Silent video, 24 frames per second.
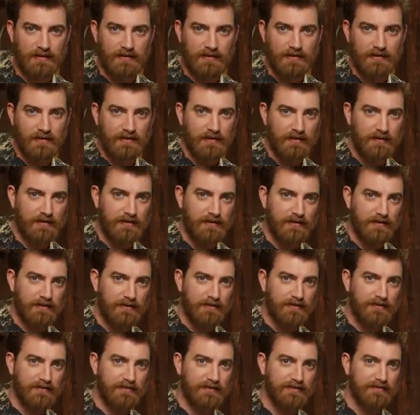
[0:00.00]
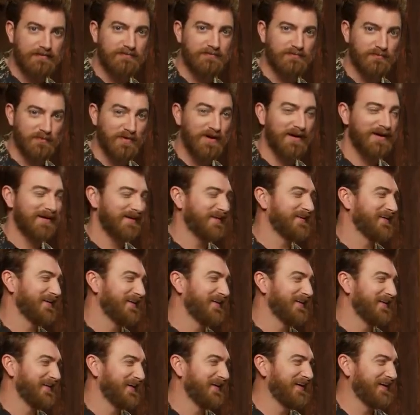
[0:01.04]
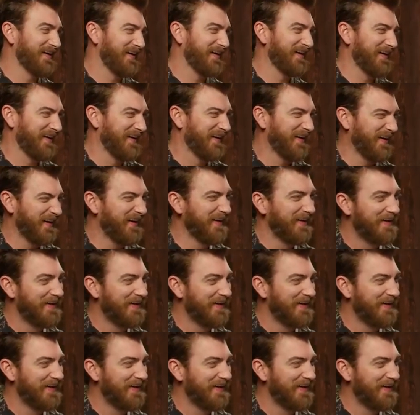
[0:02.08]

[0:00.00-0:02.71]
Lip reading: This person isn't speaking.